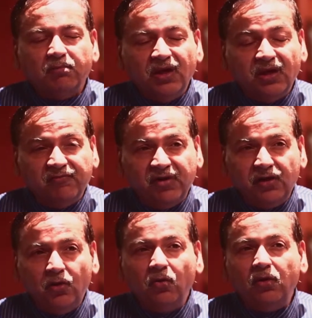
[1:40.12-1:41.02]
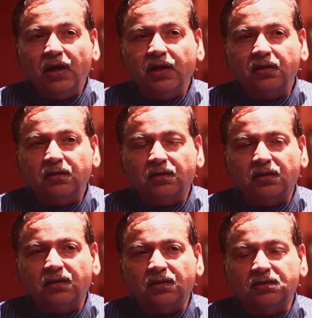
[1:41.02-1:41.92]
being a very low-lying
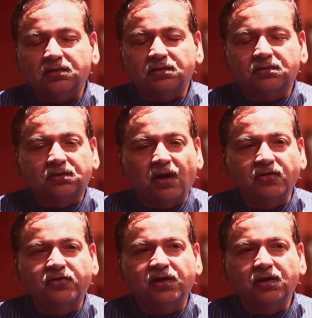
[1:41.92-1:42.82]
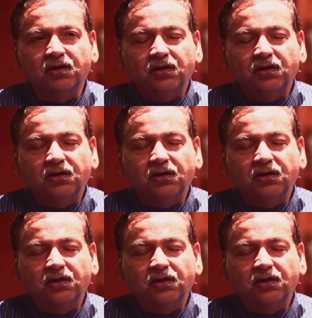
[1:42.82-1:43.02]
uh, country,